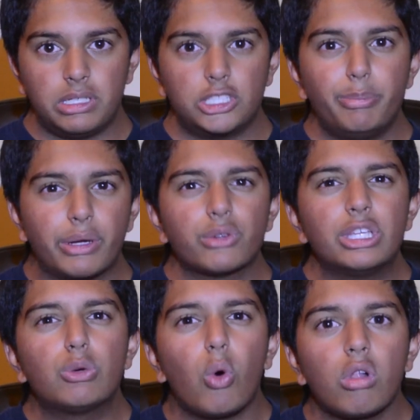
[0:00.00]
It's barely
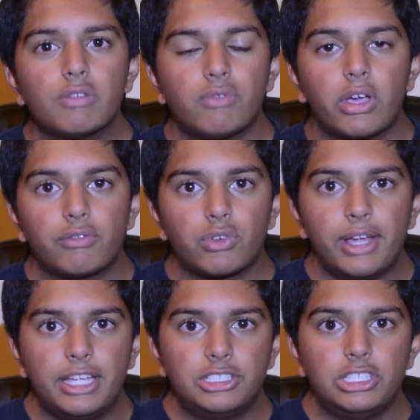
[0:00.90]
qualifying for
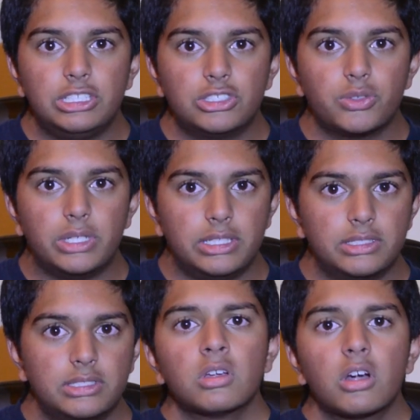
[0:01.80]
HD screens.